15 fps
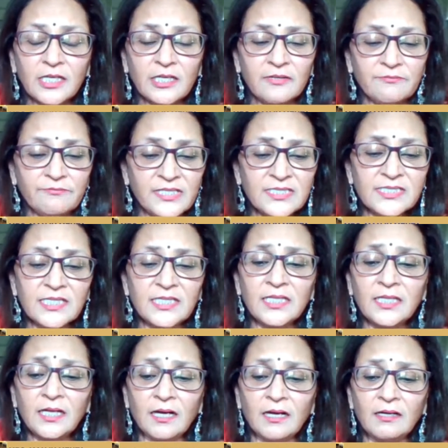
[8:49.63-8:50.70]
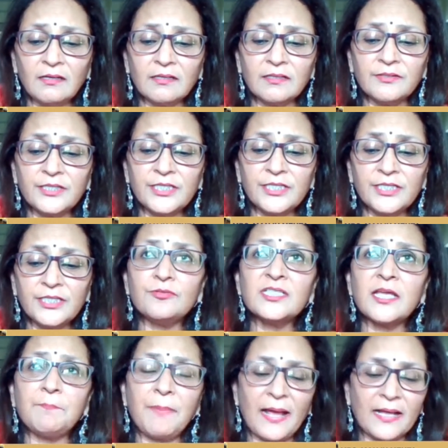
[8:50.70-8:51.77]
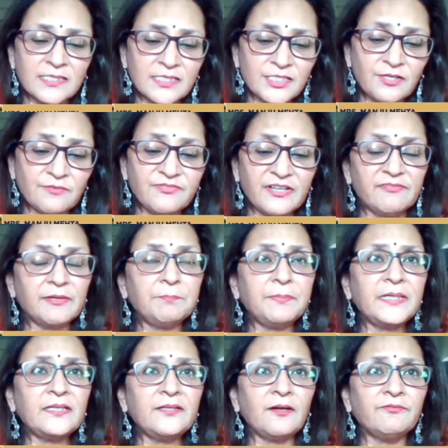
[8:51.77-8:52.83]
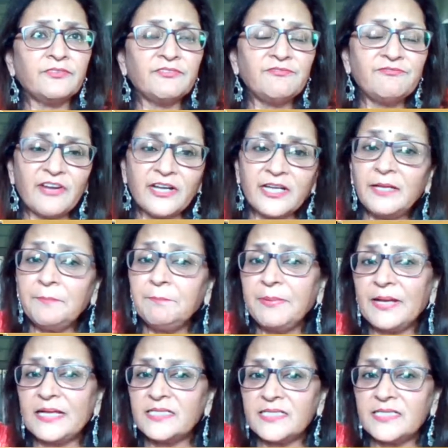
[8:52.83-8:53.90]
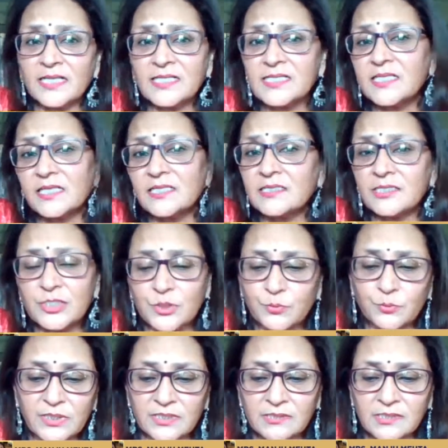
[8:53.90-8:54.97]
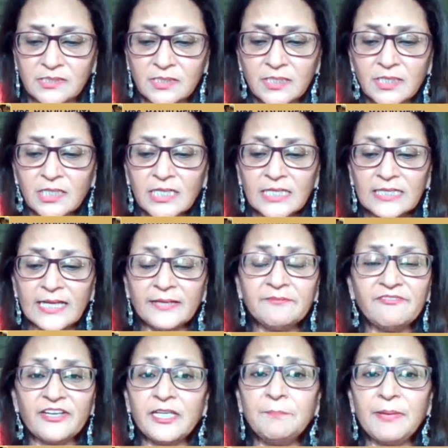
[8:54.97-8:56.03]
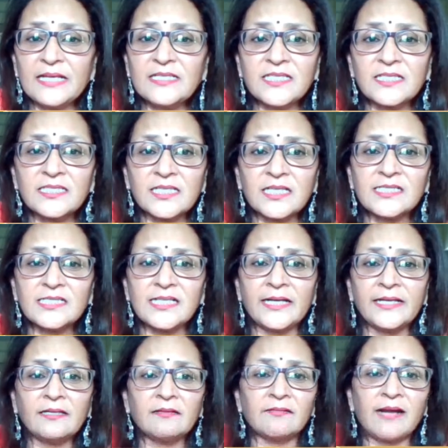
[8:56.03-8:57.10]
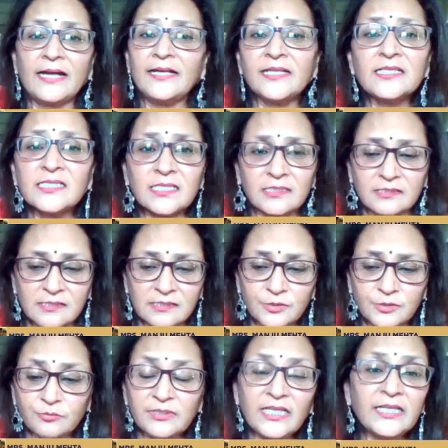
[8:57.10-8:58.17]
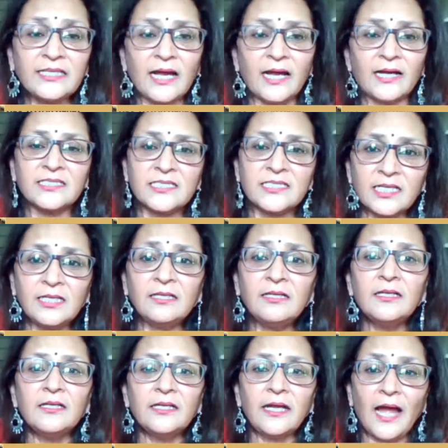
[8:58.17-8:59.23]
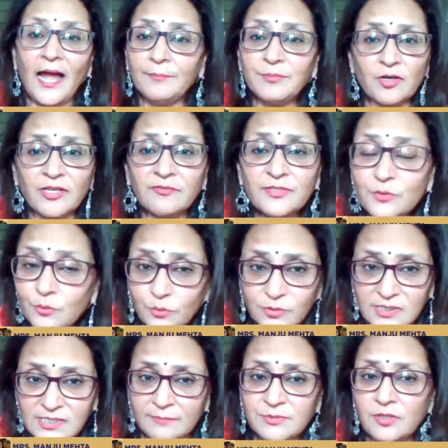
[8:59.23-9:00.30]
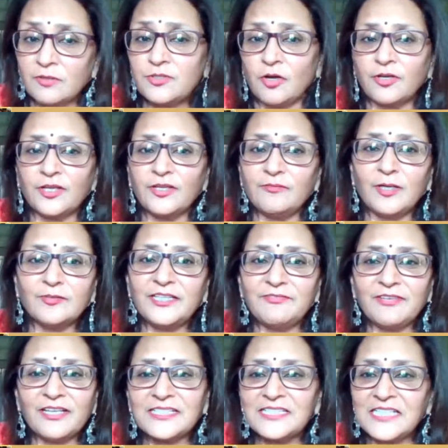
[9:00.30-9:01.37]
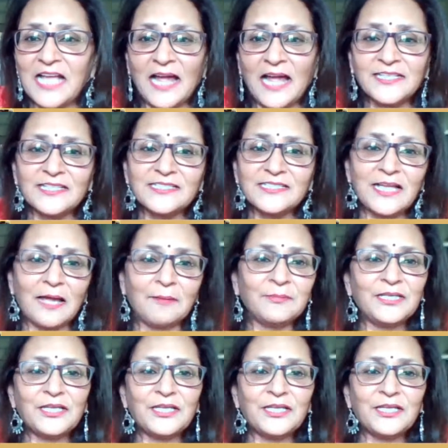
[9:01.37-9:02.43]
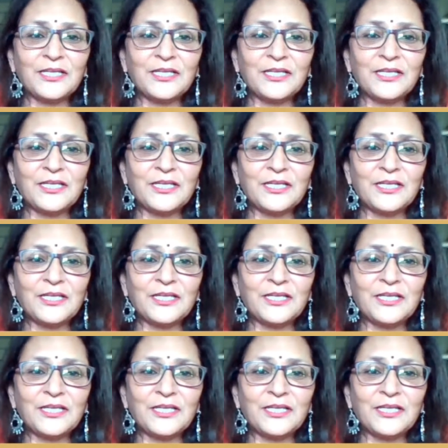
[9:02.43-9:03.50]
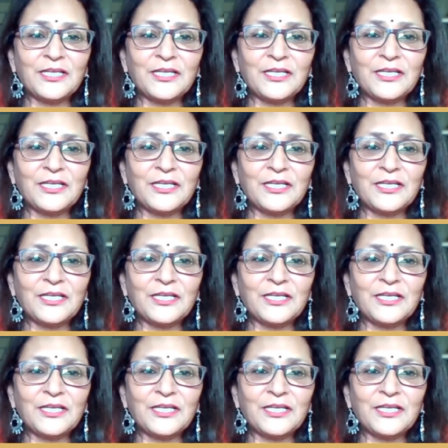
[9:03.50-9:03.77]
we see reduced capacity of development of the very basic skills in students, like very basic skills like writing skills. You need that. Still, I'm talking of schools. I'm not talking about giving a SAT examination or some other big examination.